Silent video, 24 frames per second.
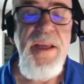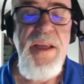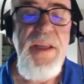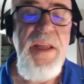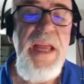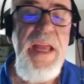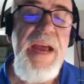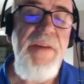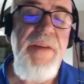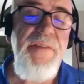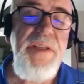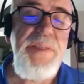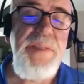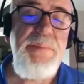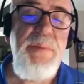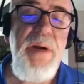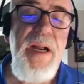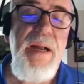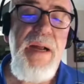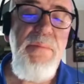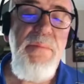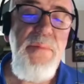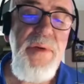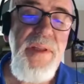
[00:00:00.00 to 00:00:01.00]
you have this
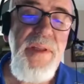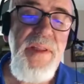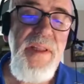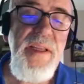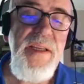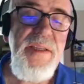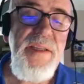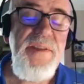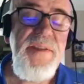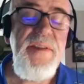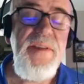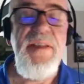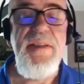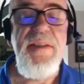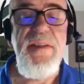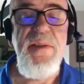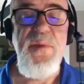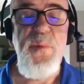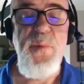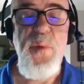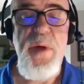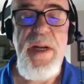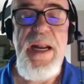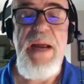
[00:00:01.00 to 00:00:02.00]
problem with this. This
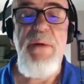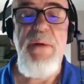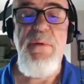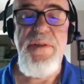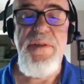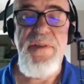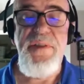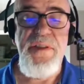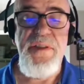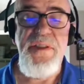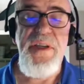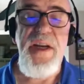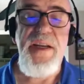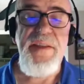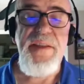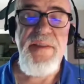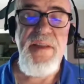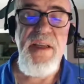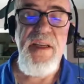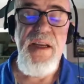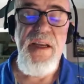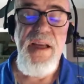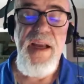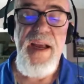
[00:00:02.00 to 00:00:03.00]
is what I would
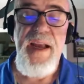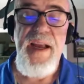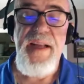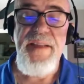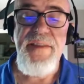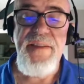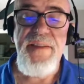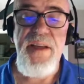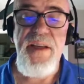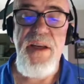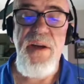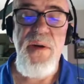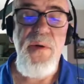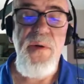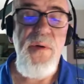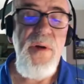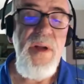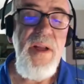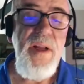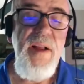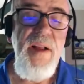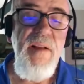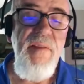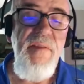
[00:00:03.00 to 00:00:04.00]
suggest. And so
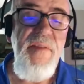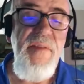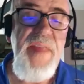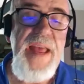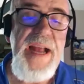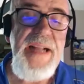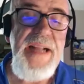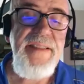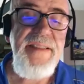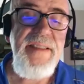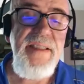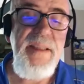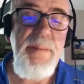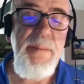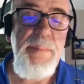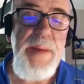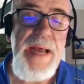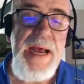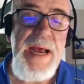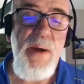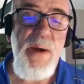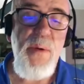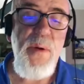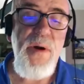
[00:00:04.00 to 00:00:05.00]
that's the
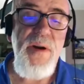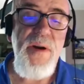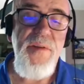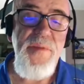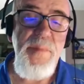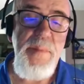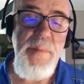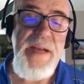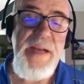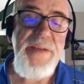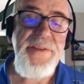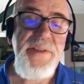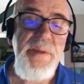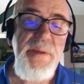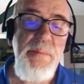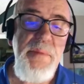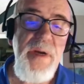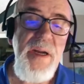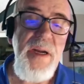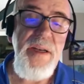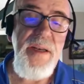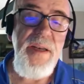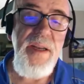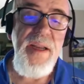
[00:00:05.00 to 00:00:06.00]
power of the
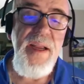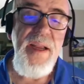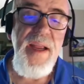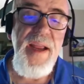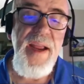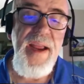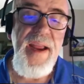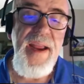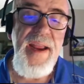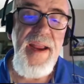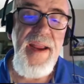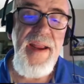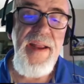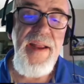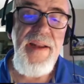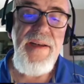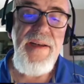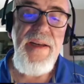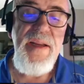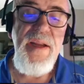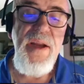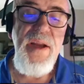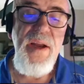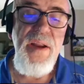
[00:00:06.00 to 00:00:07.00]
mastermind.
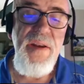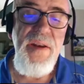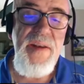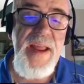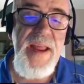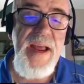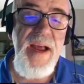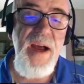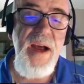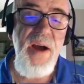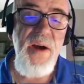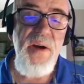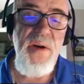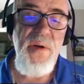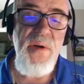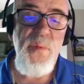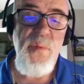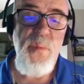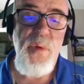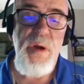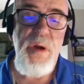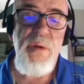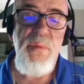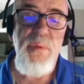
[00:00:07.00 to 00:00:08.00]
And now
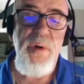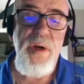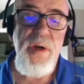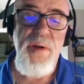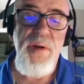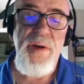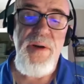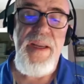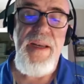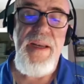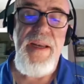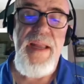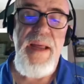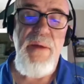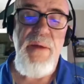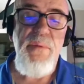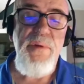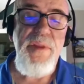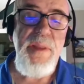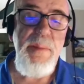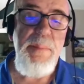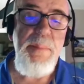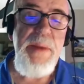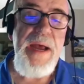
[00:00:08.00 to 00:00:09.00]
what we're looking at
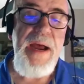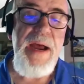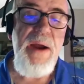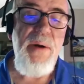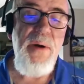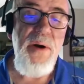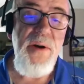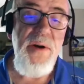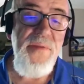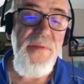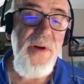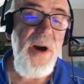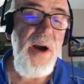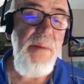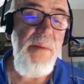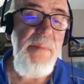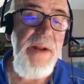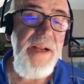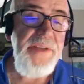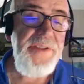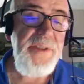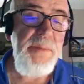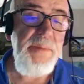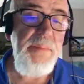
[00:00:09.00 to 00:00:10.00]
with the power of our
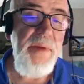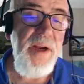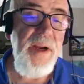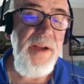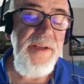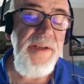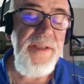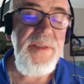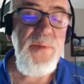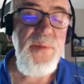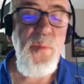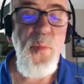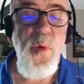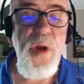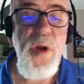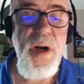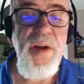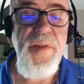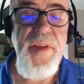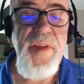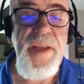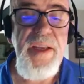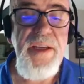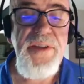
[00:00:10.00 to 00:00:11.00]
mastermind is what
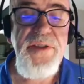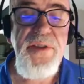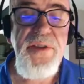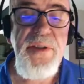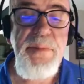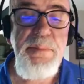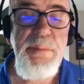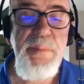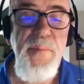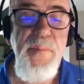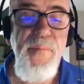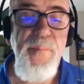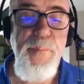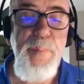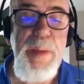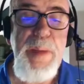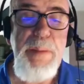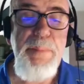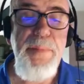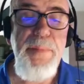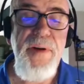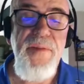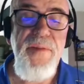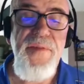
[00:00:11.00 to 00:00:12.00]
are the issues
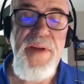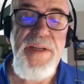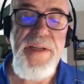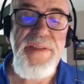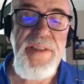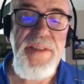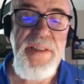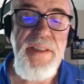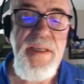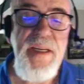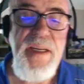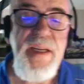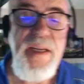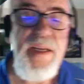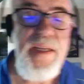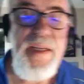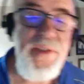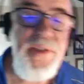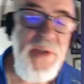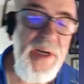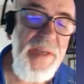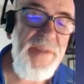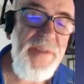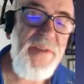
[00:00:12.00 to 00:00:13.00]
people are facing
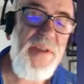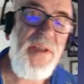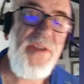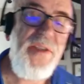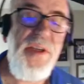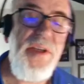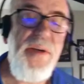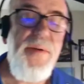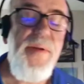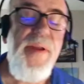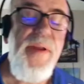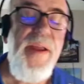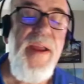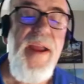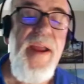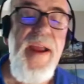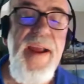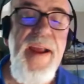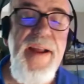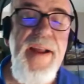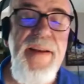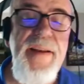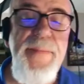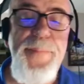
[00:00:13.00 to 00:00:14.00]
in transition.
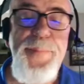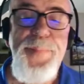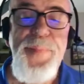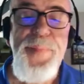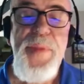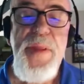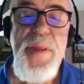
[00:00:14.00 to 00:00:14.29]
And